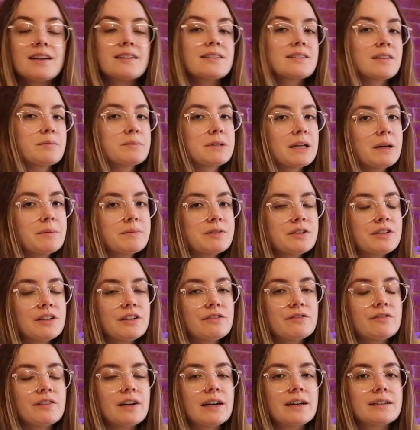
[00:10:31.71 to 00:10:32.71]
Sometimes you
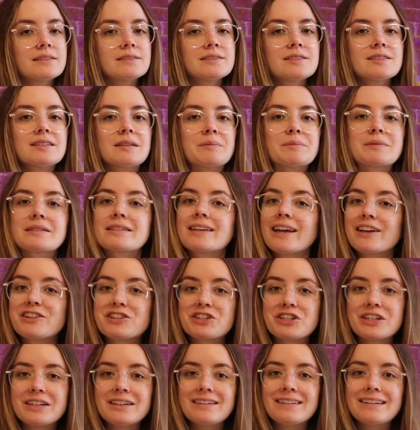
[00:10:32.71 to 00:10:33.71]
can find some
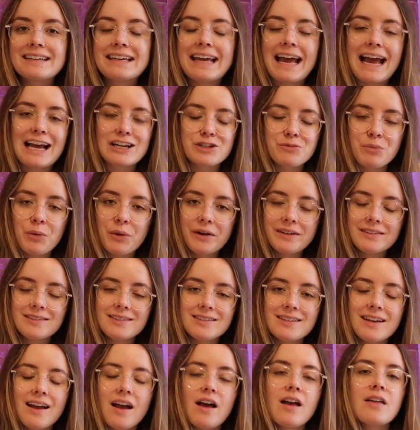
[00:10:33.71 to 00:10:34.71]
sketchy cash
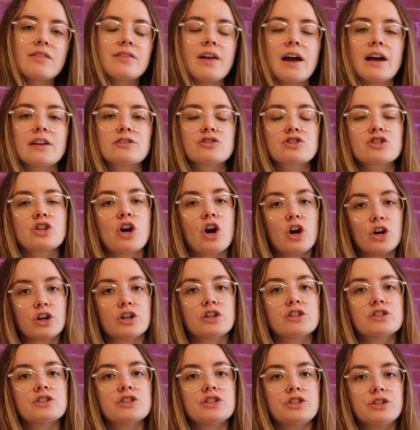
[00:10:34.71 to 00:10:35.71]
points that
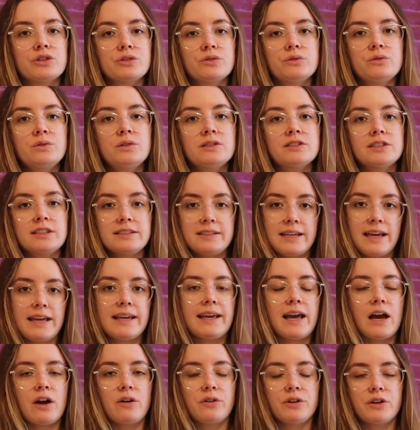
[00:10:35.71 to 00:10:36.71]
charge you to
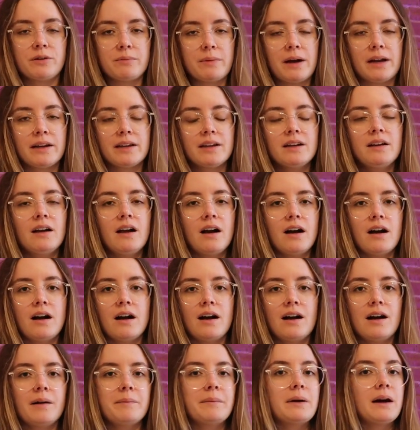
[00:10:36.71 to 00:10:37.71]
take out your money.
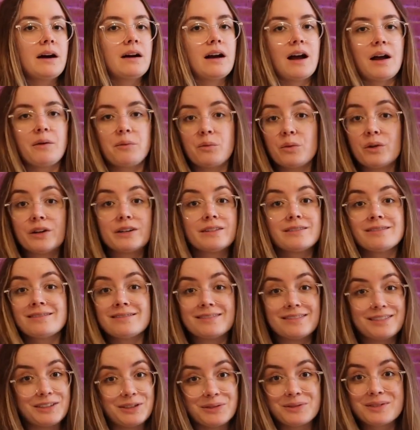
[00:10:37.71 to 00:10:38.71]
I
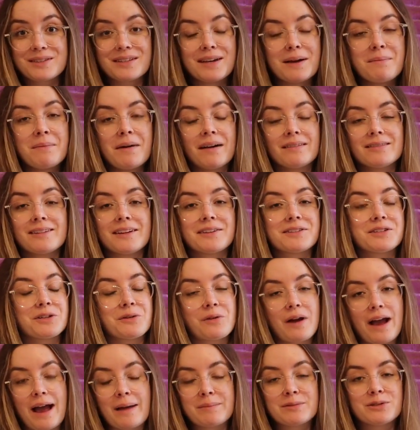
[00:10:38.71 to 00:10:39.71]
wouldn't use them unless
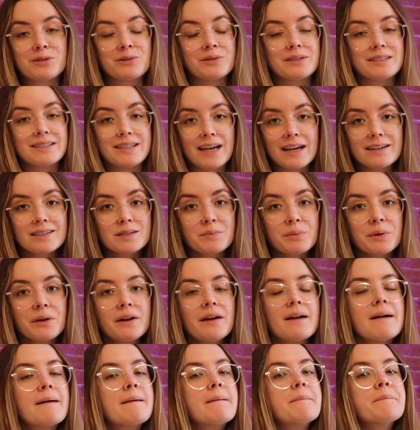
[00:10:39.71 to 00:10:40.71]
you're absolutely
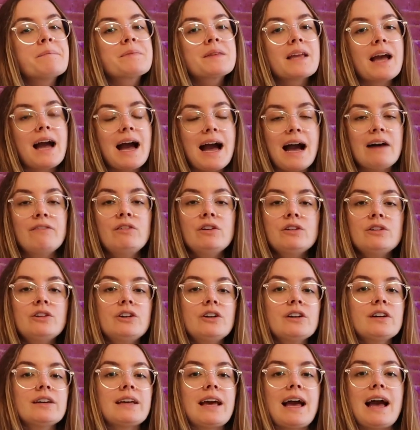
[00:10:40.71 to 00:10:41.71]
desperate. Have a
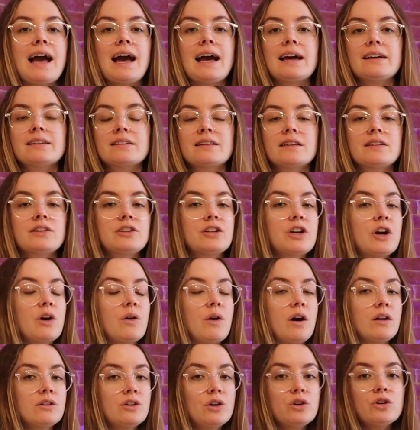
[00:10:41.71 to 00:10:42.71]
look at,
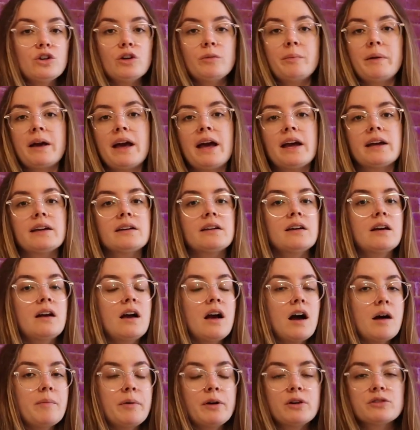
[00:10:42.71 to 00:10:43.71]
a local bank,
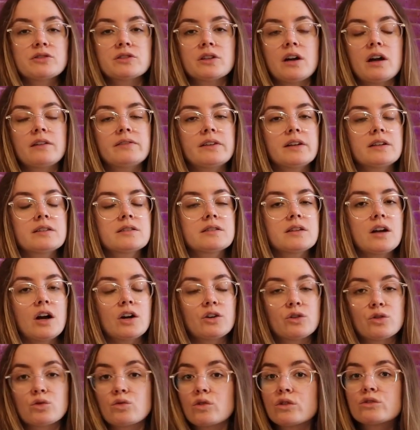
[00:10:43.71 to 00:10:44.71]
a post office,
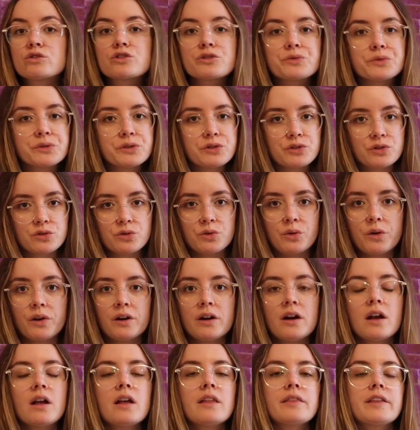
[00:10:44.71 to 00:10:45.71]
a grocery
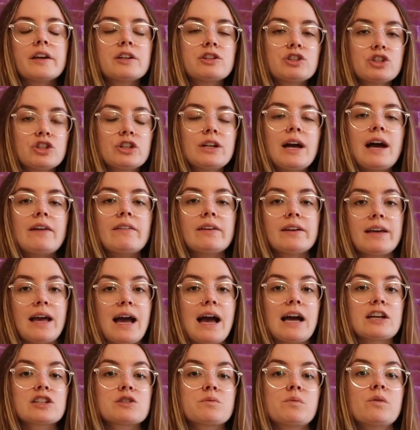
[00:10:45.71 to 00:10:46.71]
store. They should have a
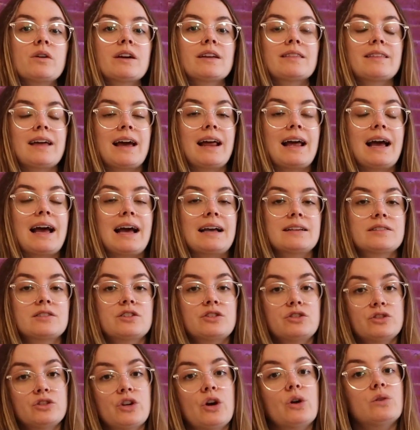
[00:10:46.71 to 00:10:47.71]
cash point that has
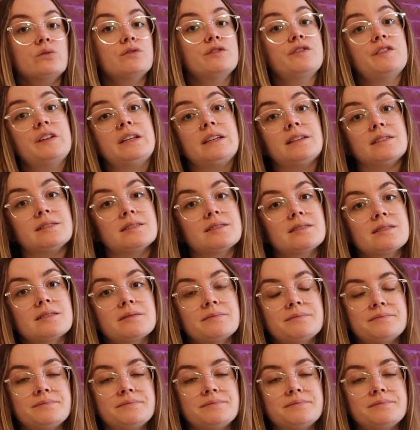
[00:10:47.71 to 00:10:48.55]
no fees.